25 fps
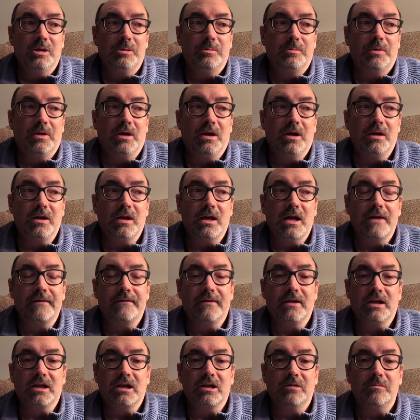but I've
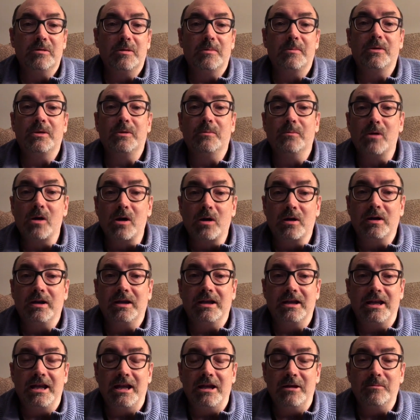got to come up with a
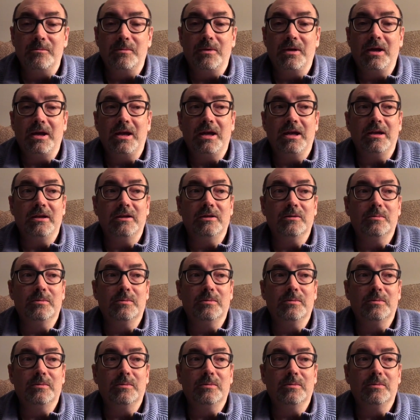marketing campaign